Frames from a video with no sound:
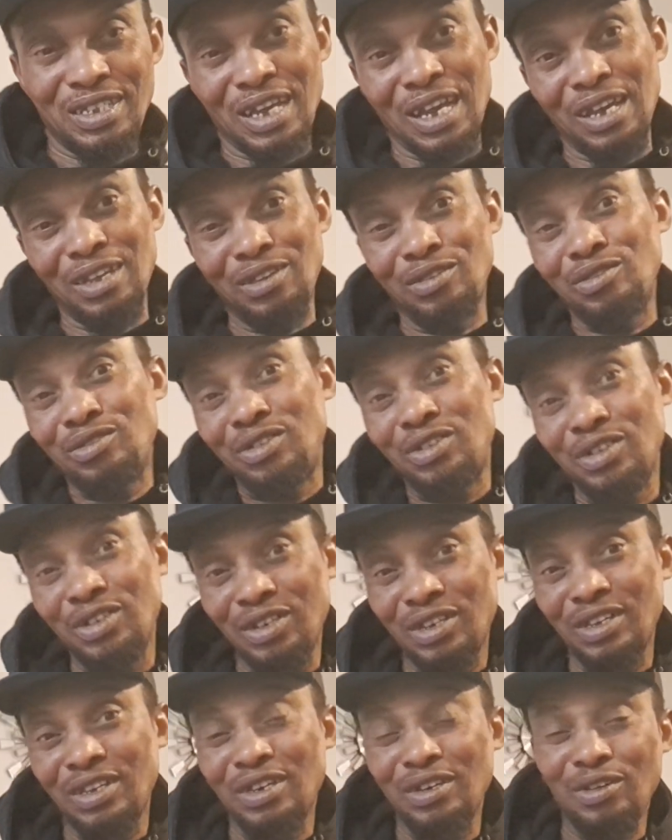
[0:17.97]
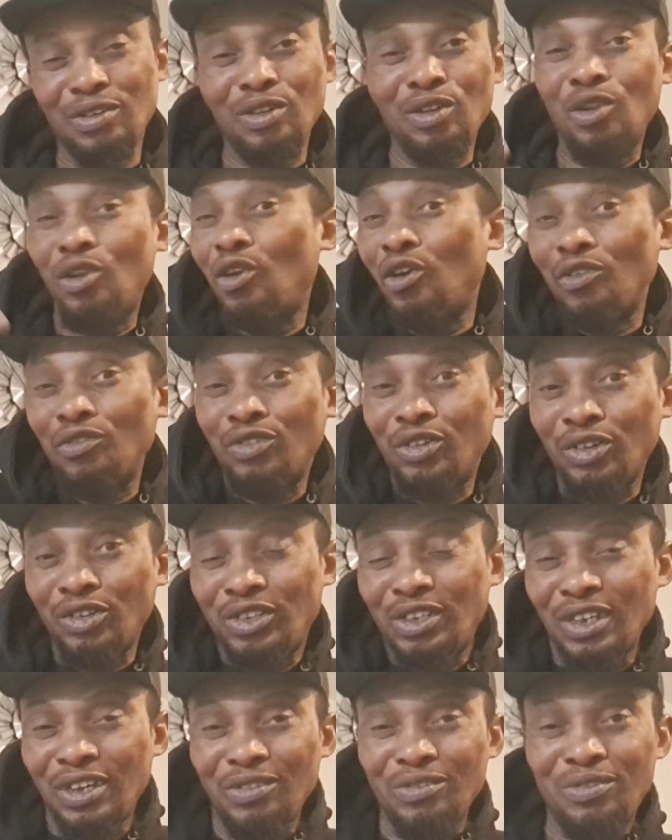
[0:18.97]
and love
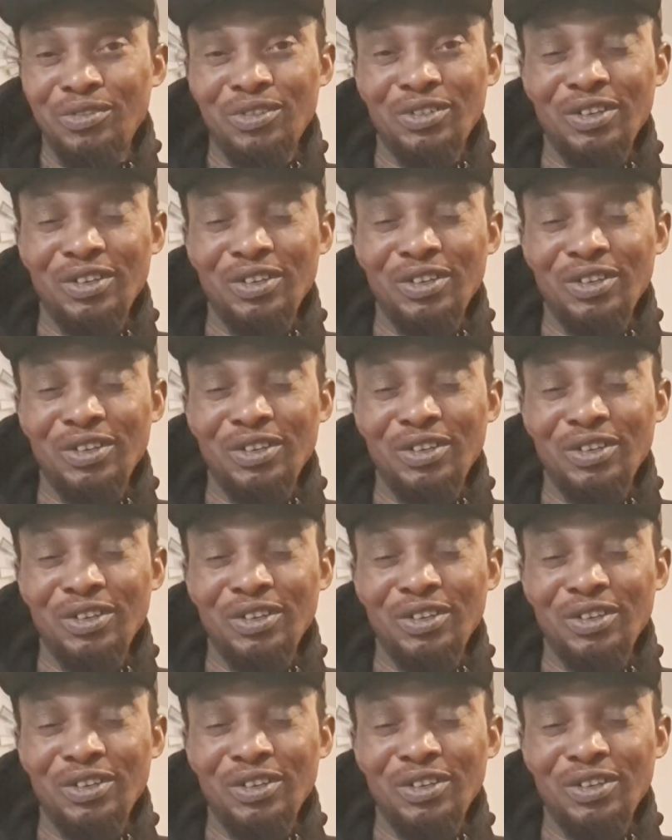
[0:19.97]
yourself